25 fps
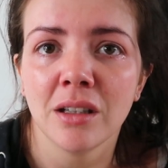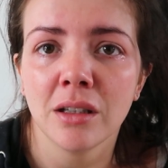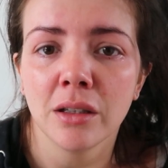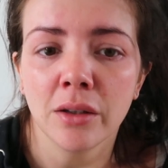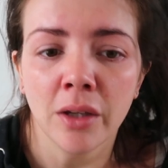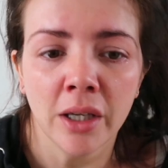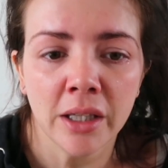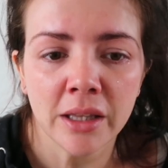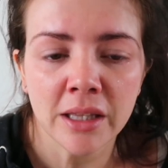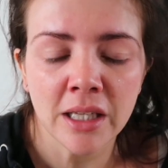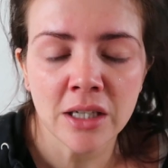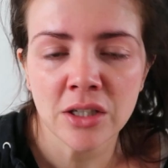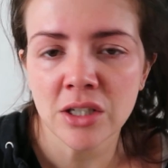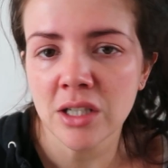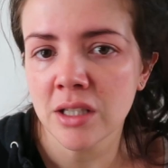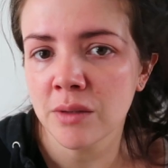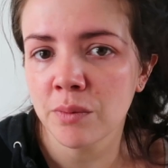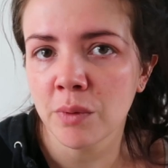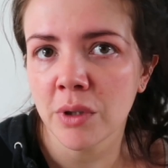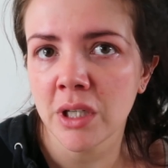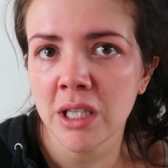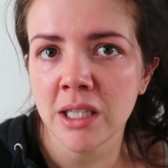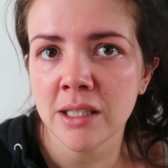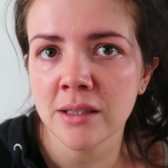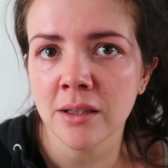Like, that's just
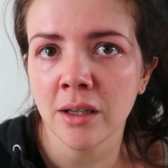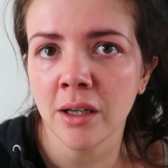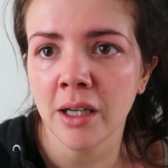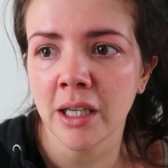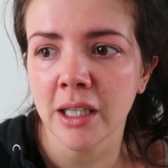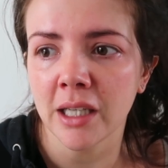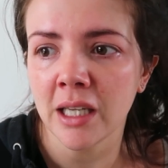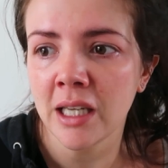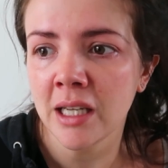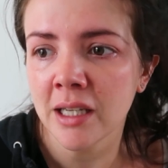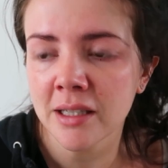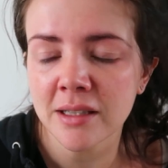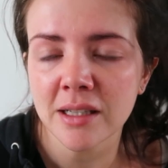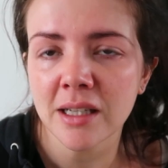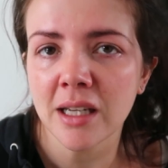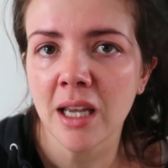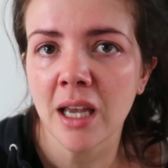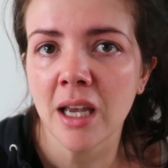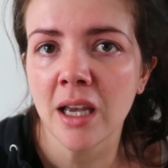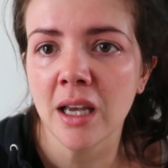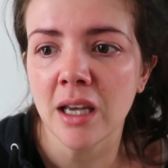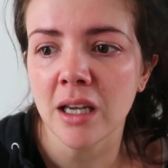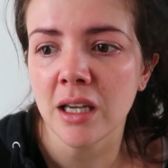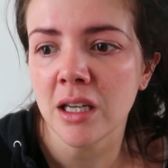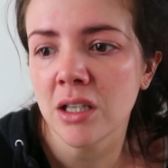what he's like. He doesn't
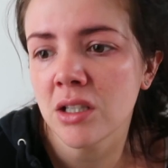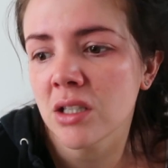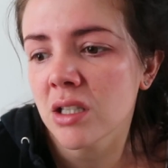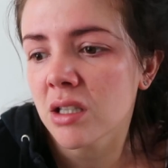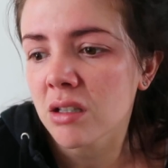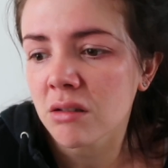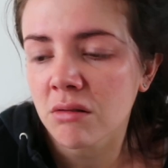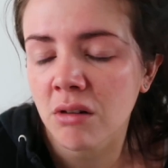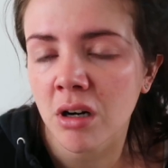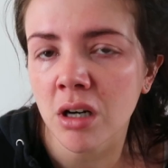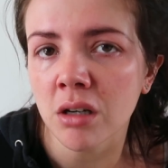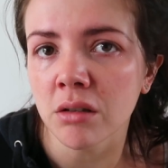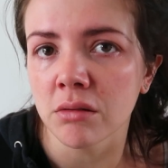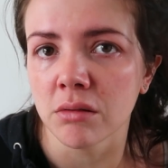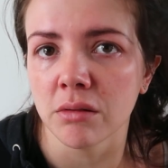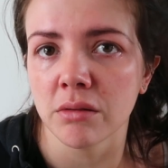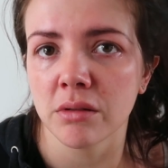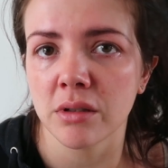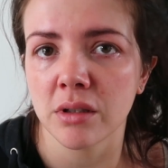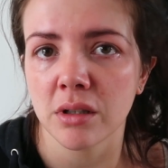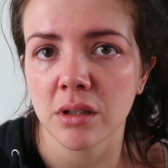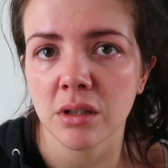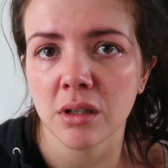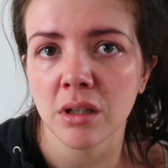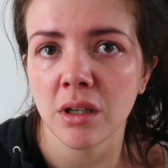care. He just
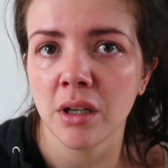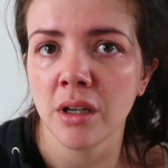scrolls.